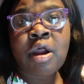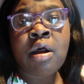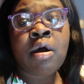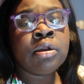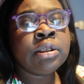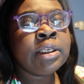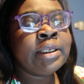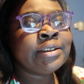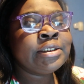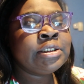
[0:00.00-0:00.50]

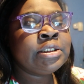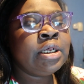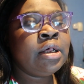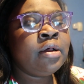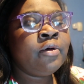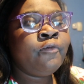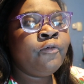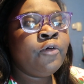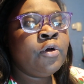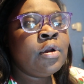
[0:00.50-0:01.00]
all that
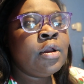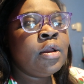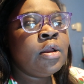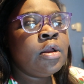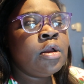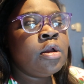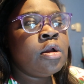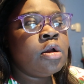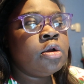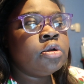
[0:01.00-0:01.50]
stuff.
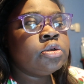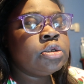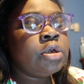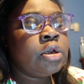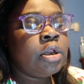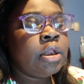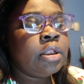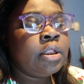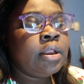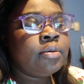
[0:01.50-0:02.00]

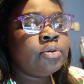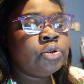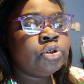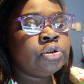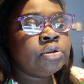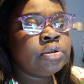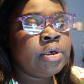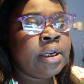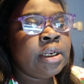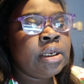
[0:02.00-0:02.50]
So yeah, that
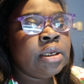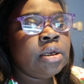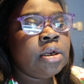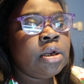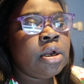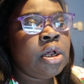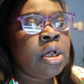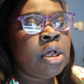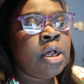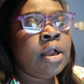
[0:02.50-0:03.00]
was straight.
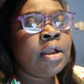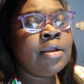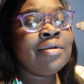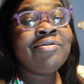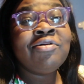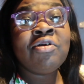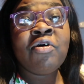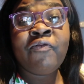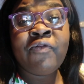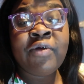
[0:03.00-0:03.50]

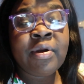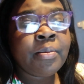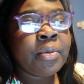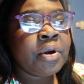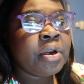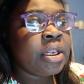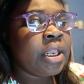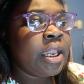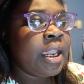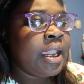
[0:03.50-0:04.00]

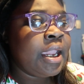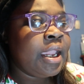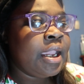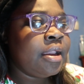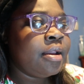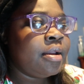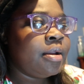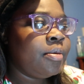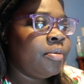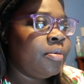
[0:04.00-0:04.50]
November
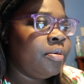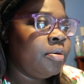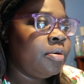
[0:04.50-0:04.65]
came.